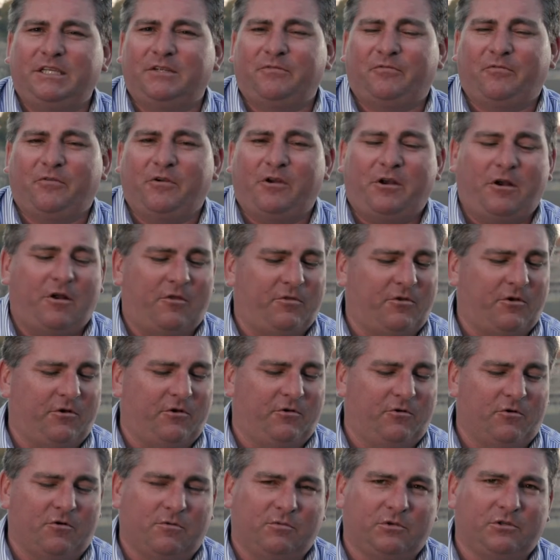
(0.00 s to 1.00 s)
different than
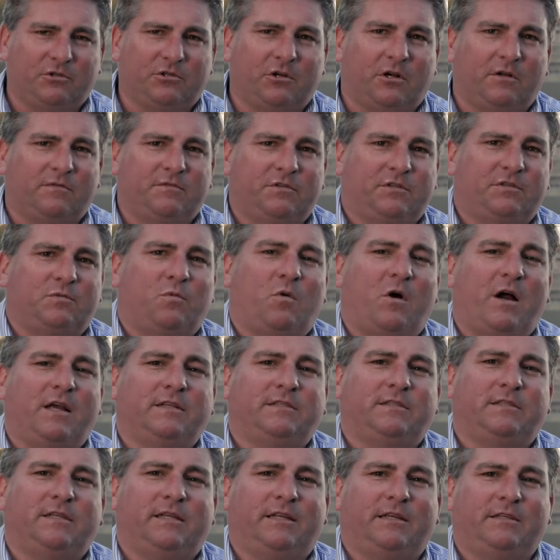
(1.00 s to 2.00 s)
a normal shot of just wine
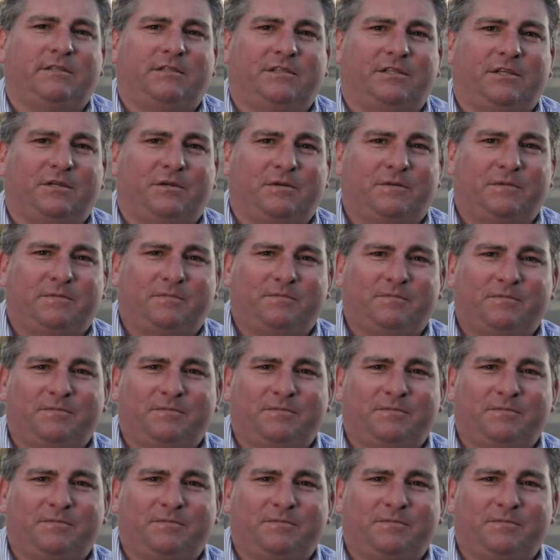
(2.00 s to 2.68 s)
sitting still.